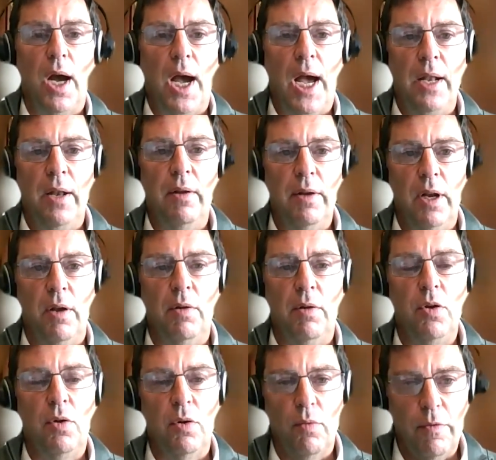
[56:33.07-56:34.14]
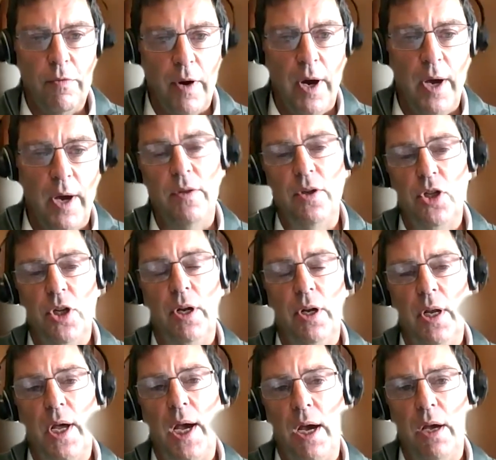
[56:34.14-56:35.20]
and you can refine the journey
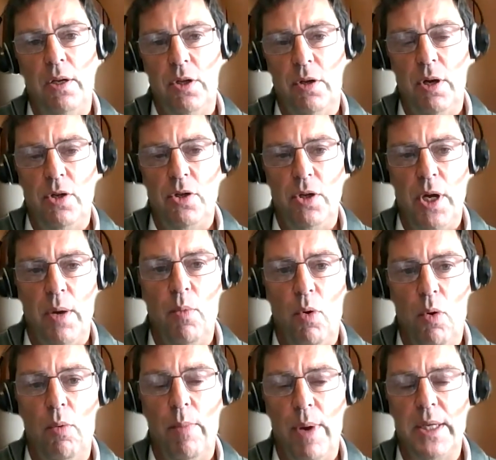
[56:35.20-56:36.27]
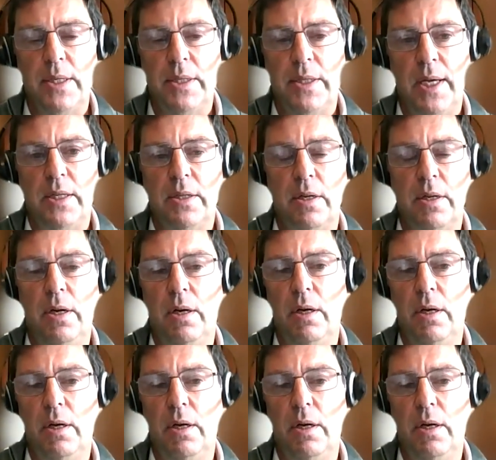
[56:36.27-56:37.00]
and how you do it as you get more and better data.